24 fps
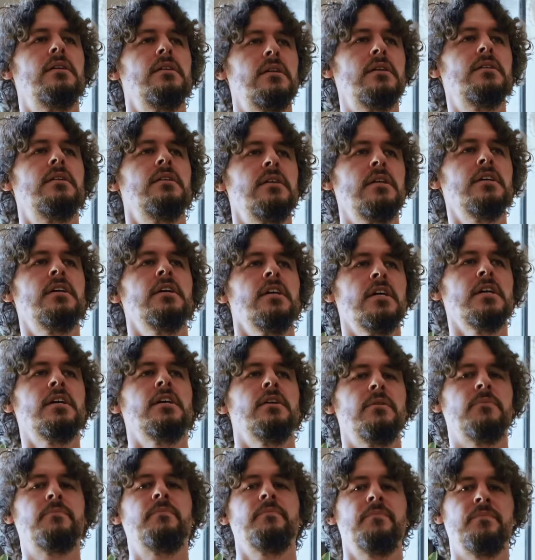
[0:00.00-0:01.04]
Your wrist
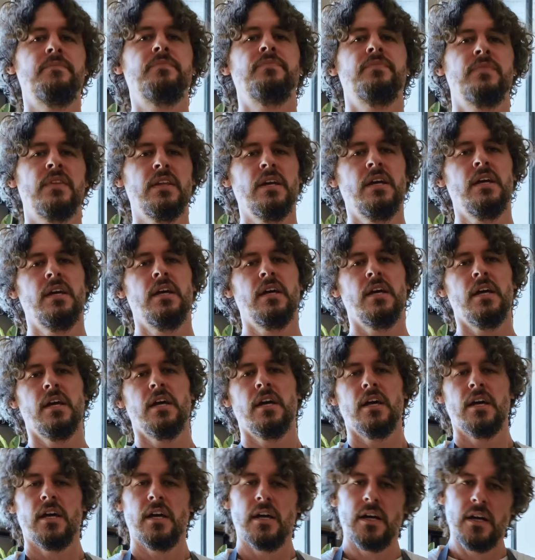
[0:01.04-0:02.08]
is really surviving through
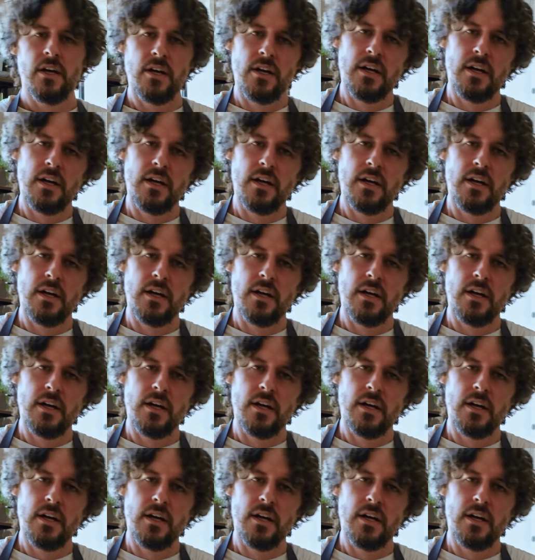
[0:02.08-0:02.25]
this?